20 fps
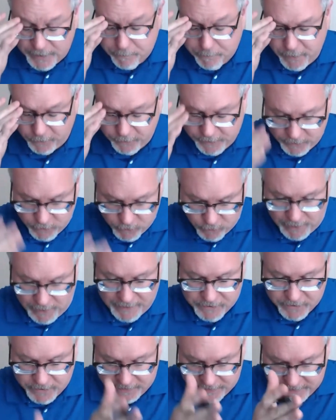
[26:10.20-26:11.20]
building
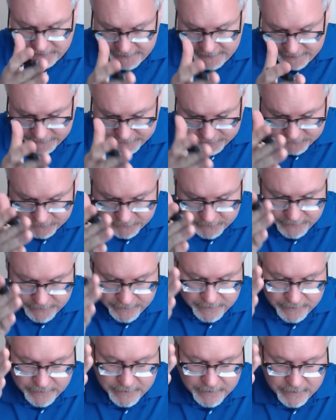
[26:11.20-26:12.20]
trust. It takes
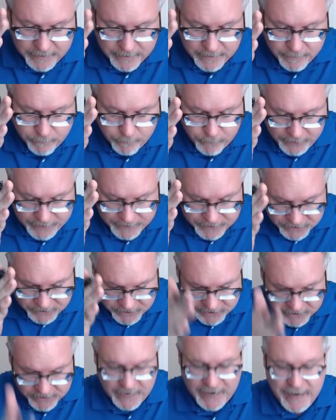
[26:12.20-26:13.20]
pretty
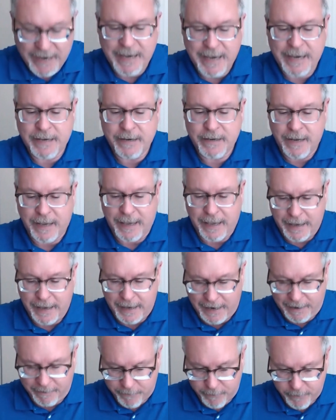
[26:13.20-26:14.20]
sustained
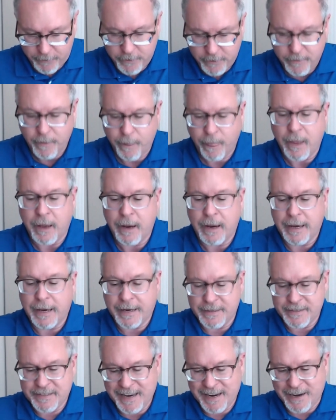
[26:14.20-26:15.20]
effort. It
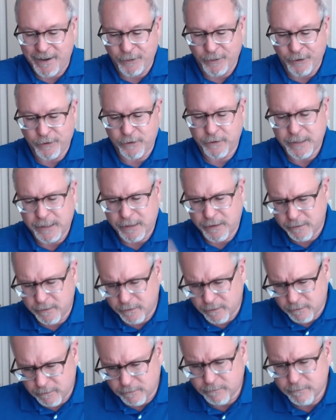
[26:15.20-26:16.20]
can take
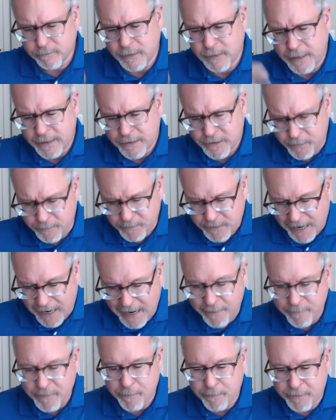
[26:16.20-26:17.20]
some
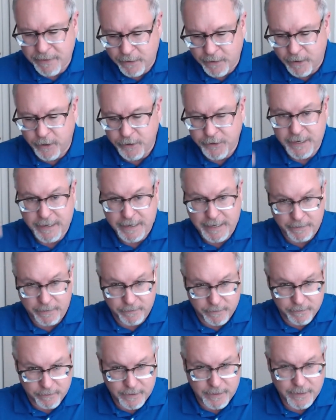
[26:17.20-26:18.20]
time to build. It
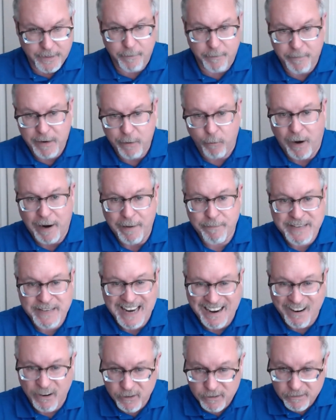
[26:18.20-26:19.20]
can be wiped
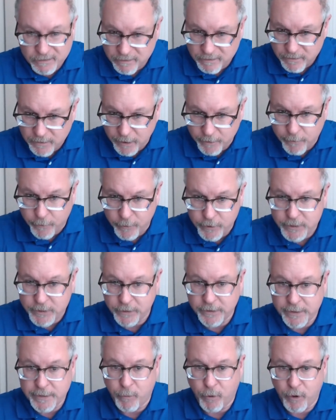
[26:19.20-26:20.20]
out,
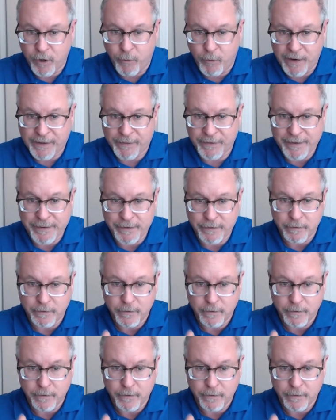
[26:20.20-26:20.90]
unfortunately, more quickly,